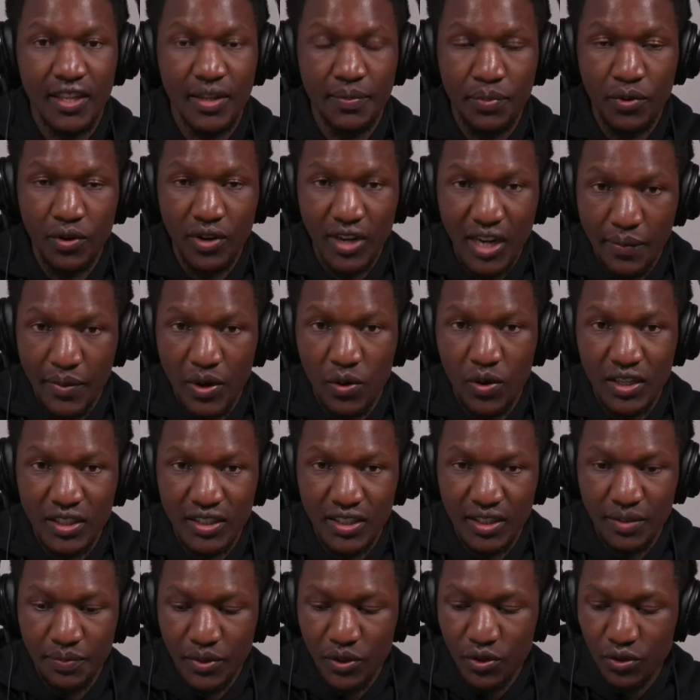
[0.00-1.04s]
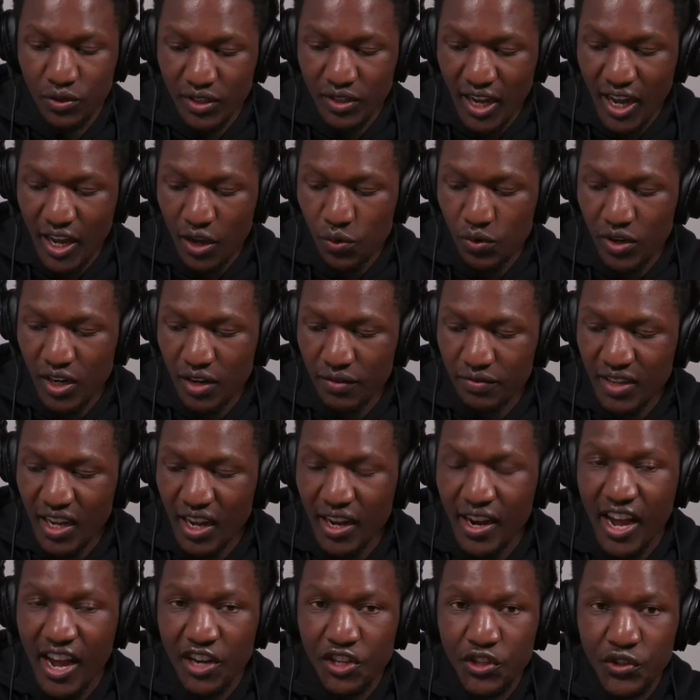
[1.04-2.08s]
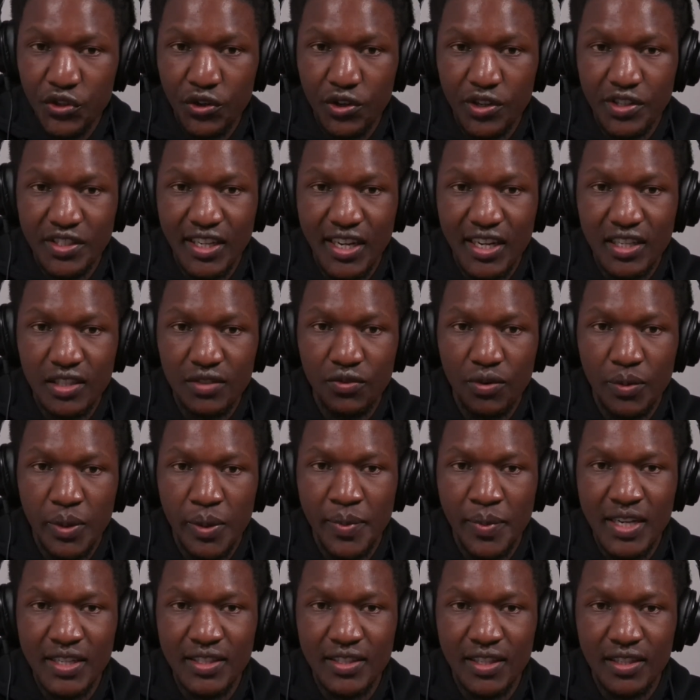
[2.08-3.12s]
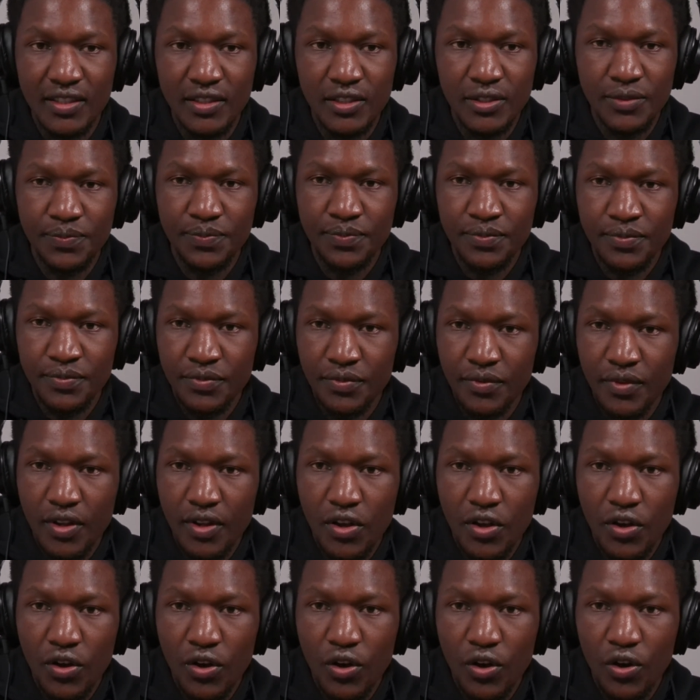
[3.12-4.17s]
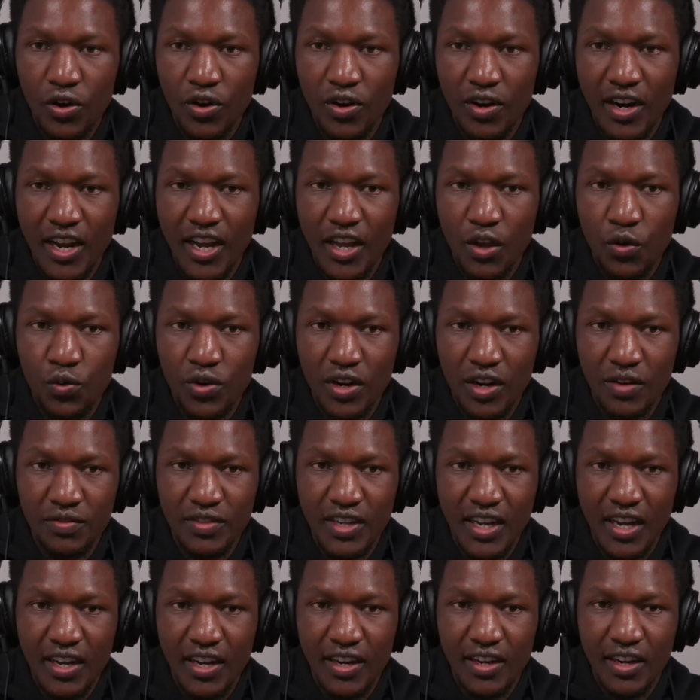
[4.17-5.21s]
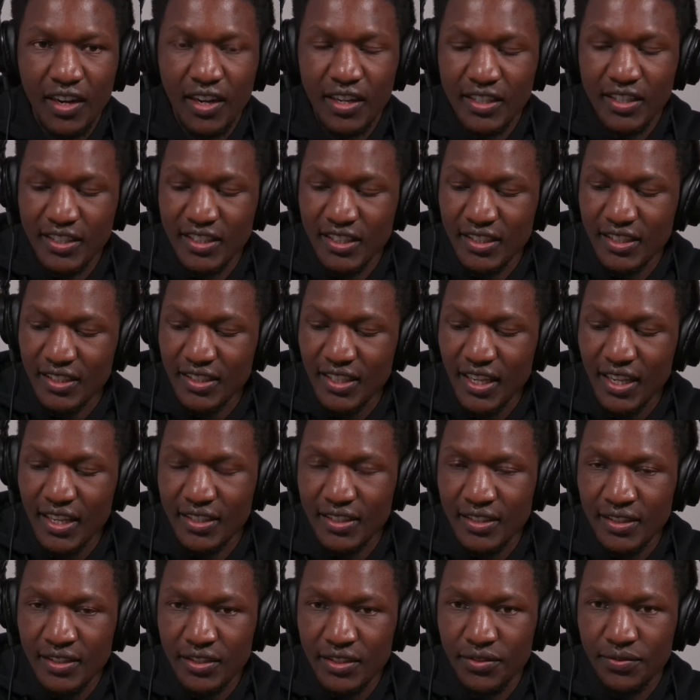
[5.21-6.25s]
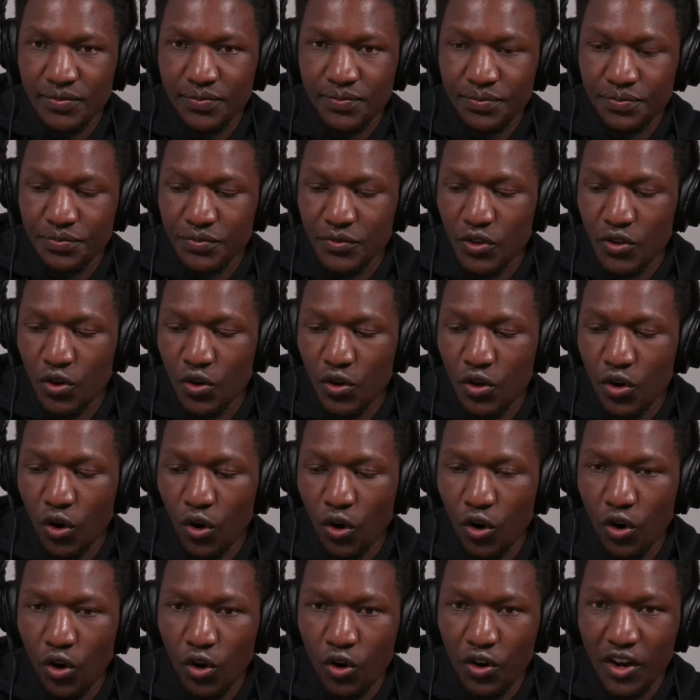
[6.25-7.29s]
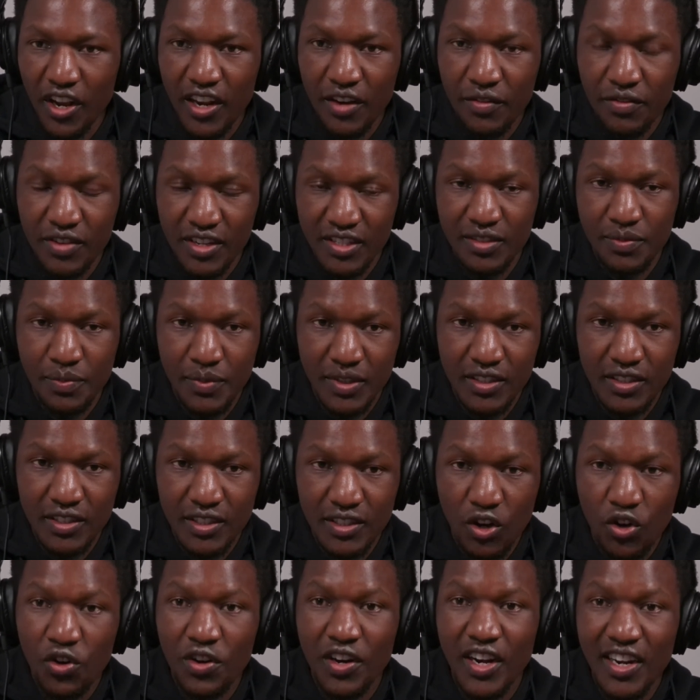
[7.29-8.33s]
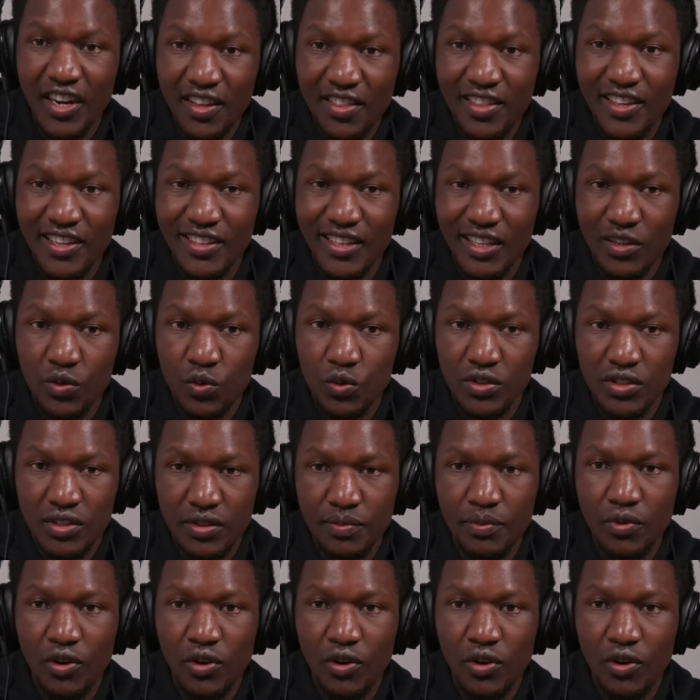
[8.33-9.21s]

program I wanted, because I could have done actuarial science for my masters, or I could have done data science or investments or anything that was more or